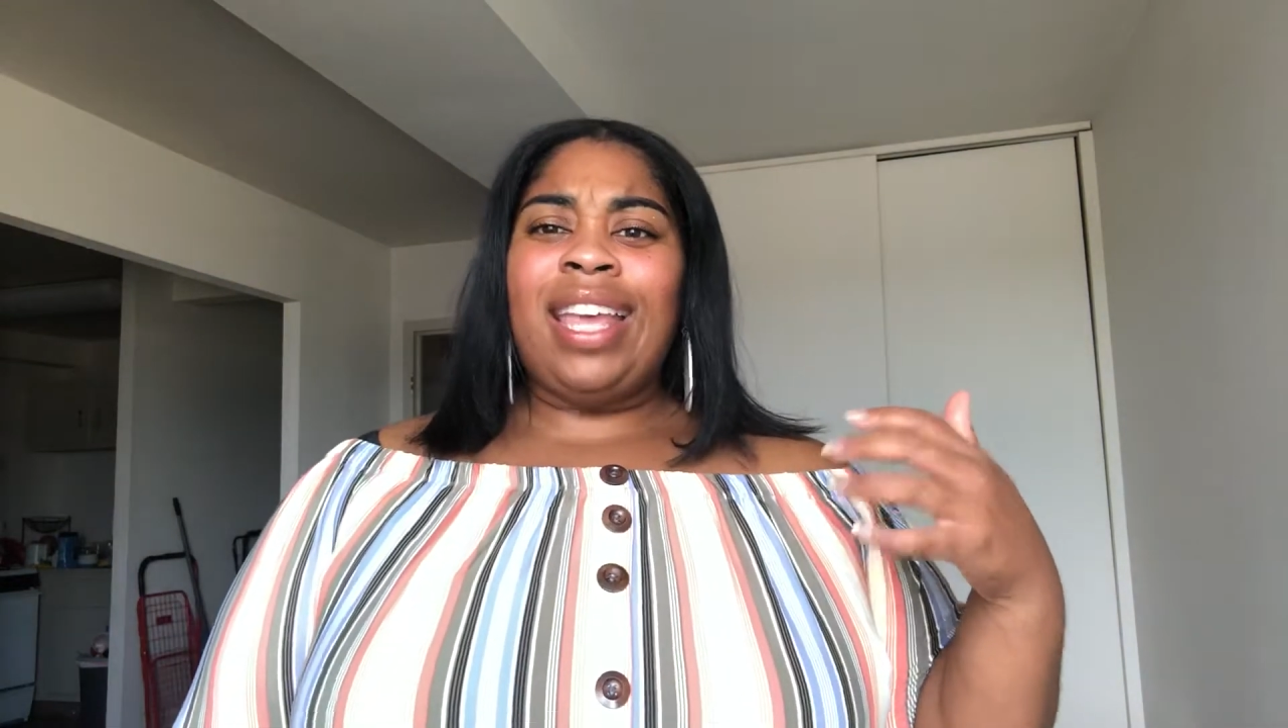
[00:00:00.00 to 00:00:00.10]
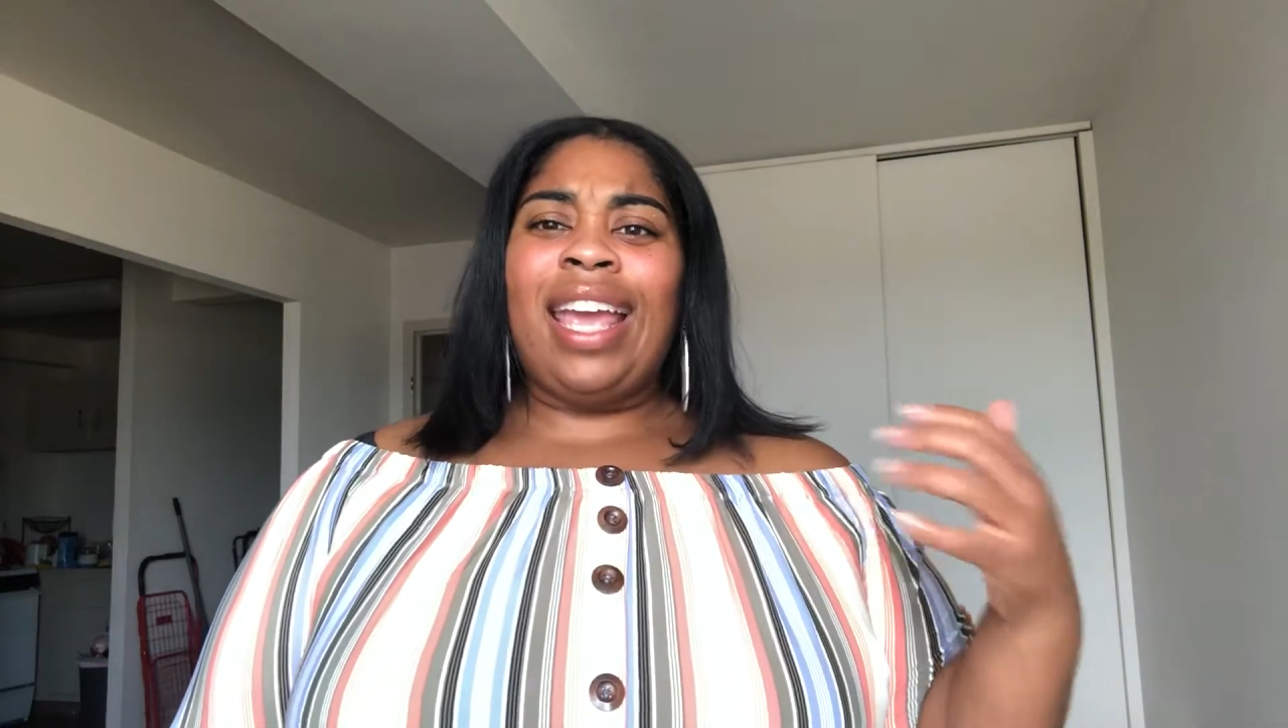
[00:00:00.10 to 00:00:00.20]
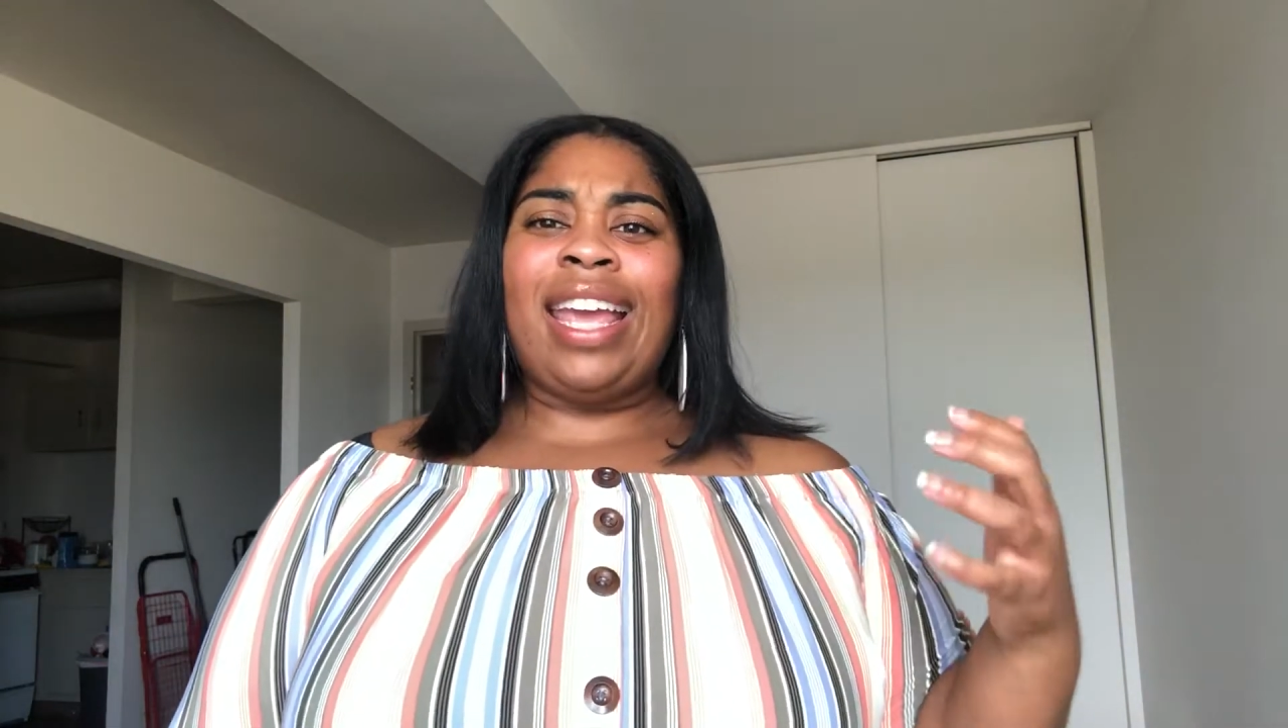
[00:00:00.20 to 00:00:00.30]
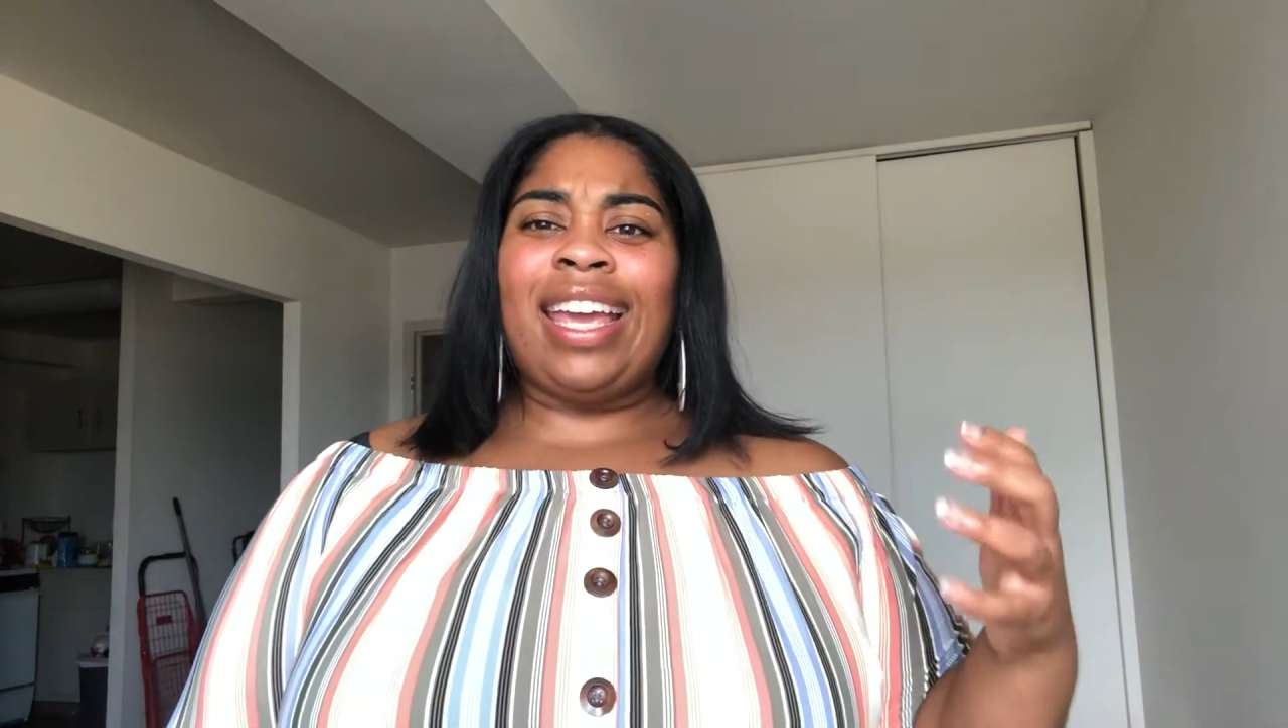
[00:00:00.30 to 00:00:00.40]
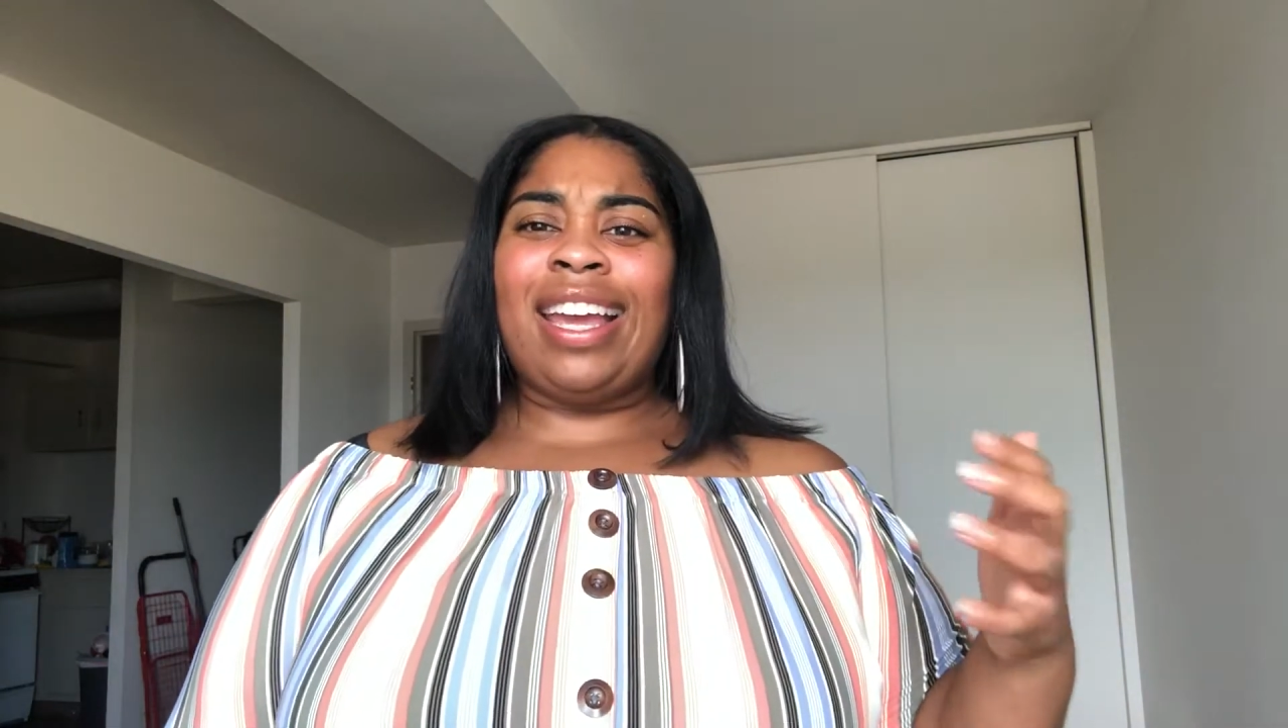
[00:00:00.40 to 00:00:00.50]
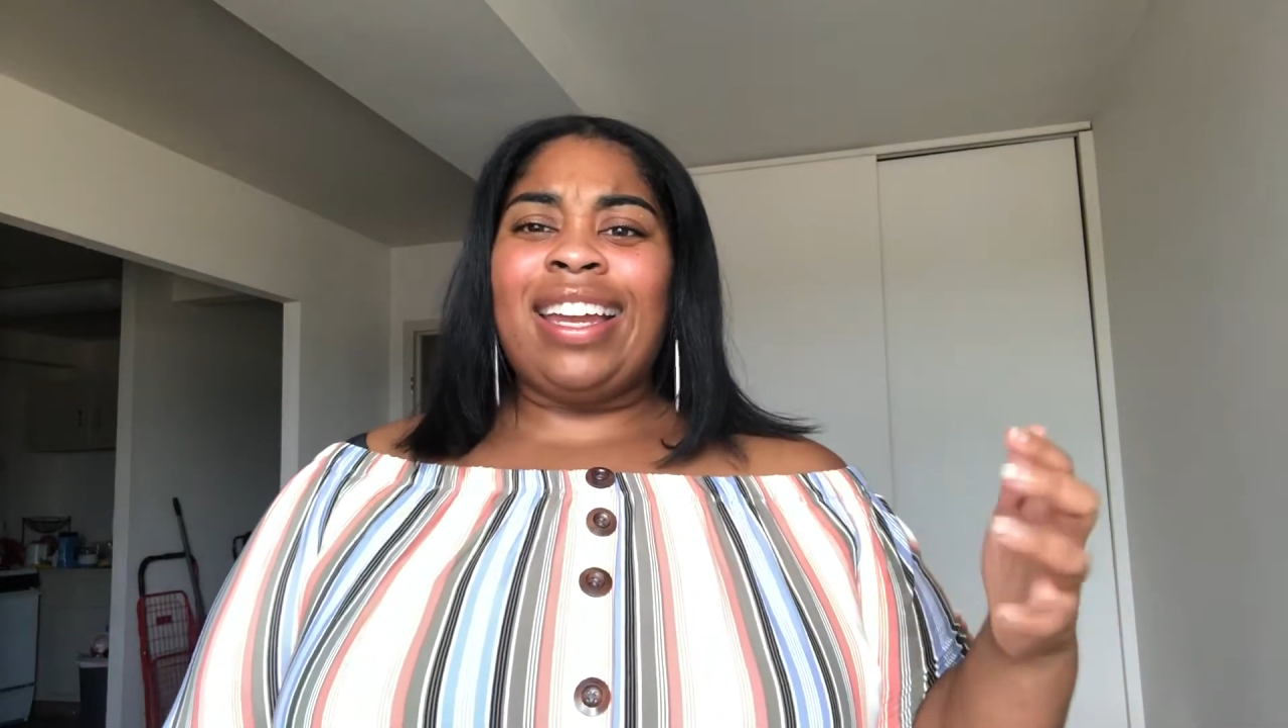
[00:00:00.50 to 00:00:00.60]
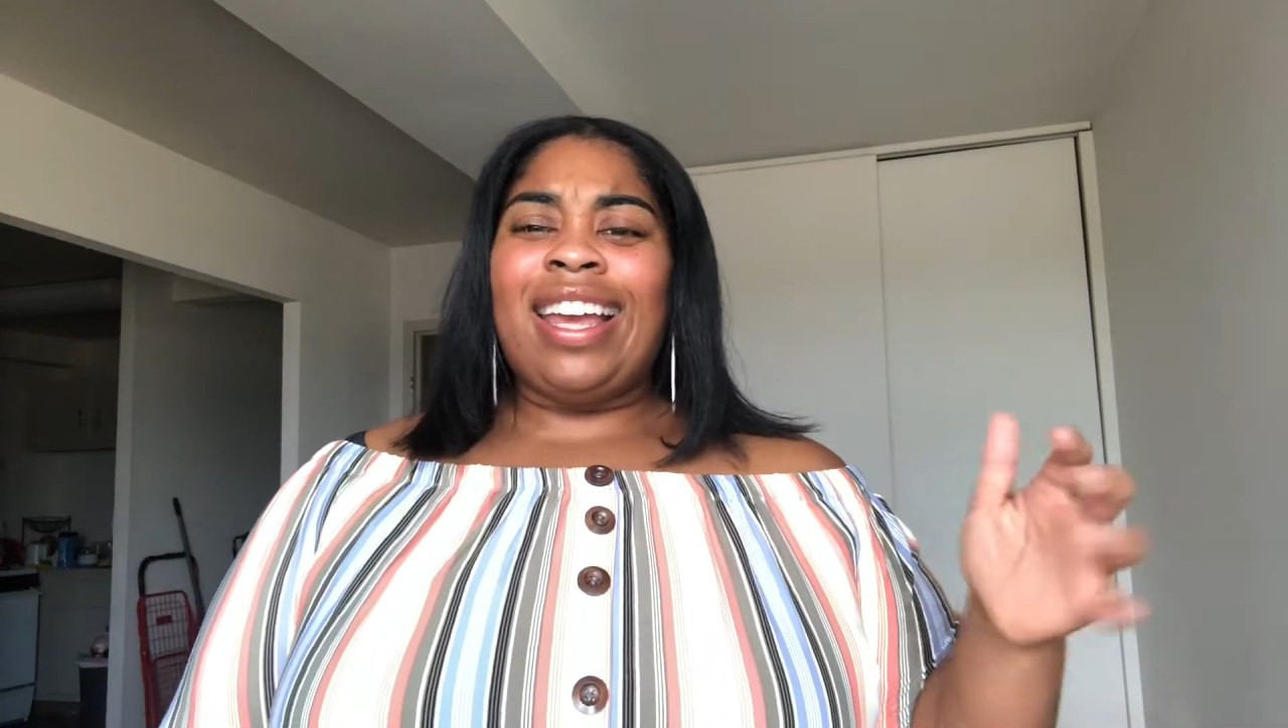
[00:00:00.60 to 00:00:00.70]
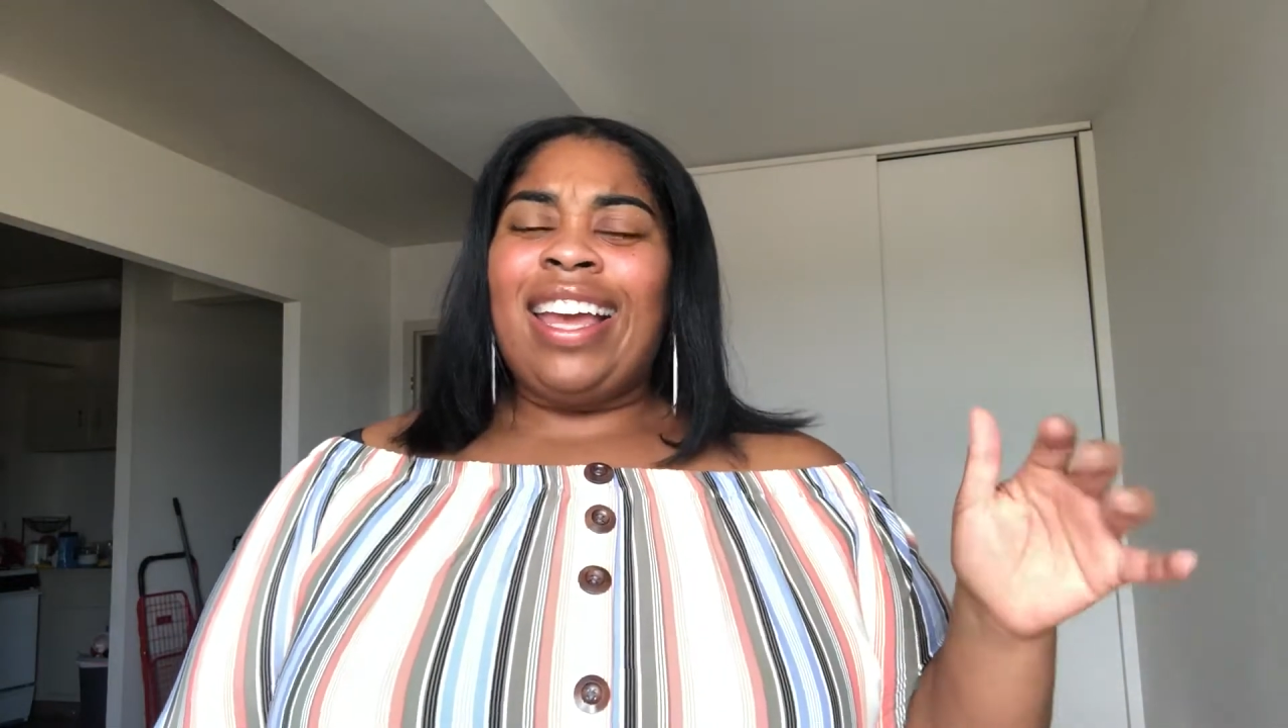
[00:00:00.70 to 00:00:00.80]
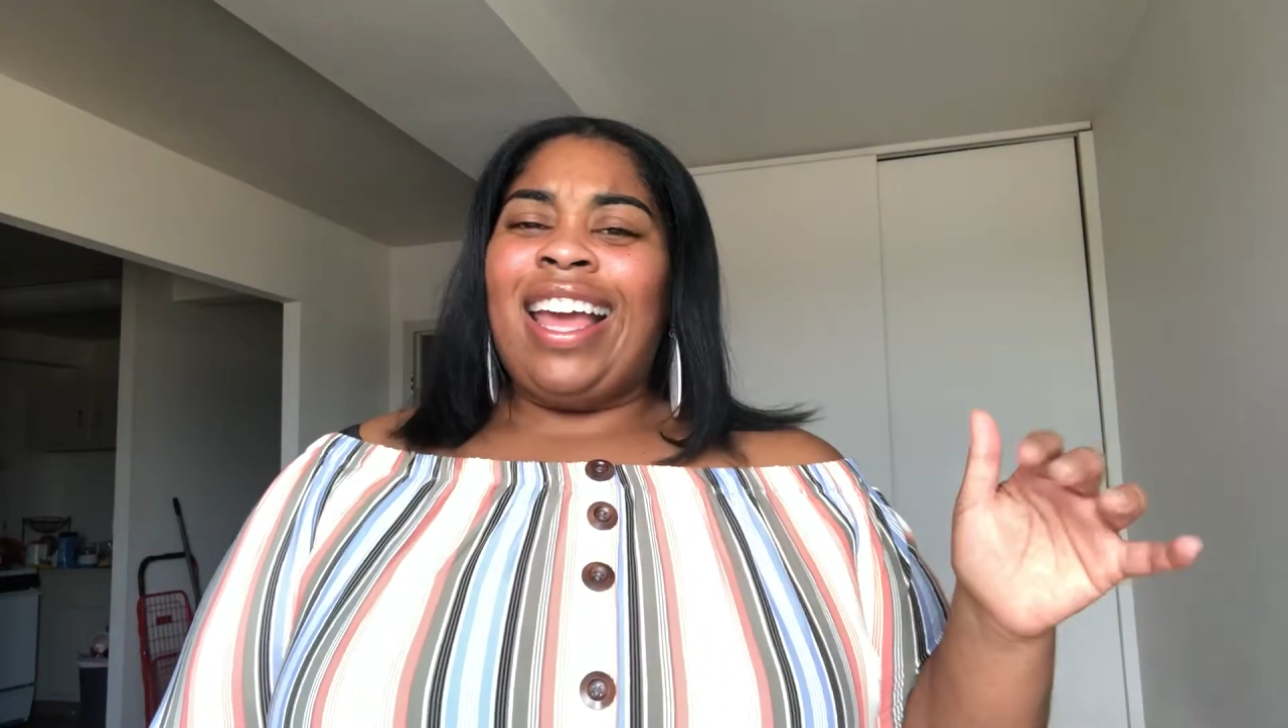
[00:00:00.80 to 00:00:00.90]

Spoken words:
And